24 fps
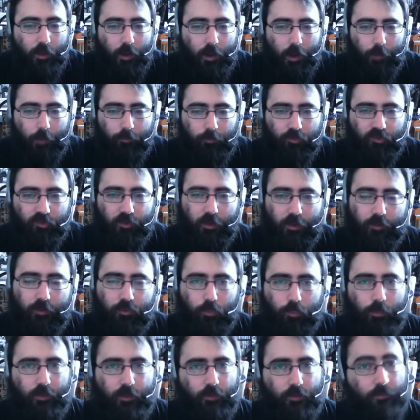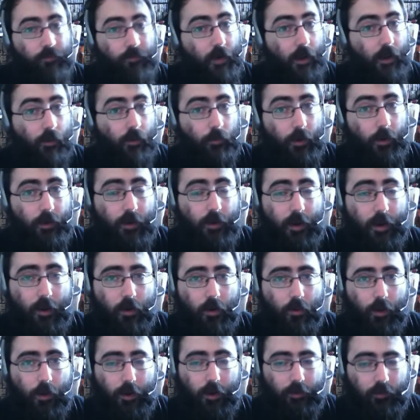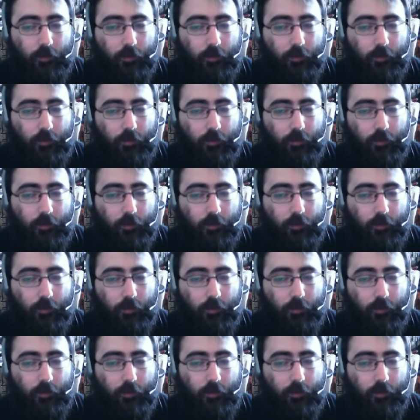I'm just allowed to read the file right now and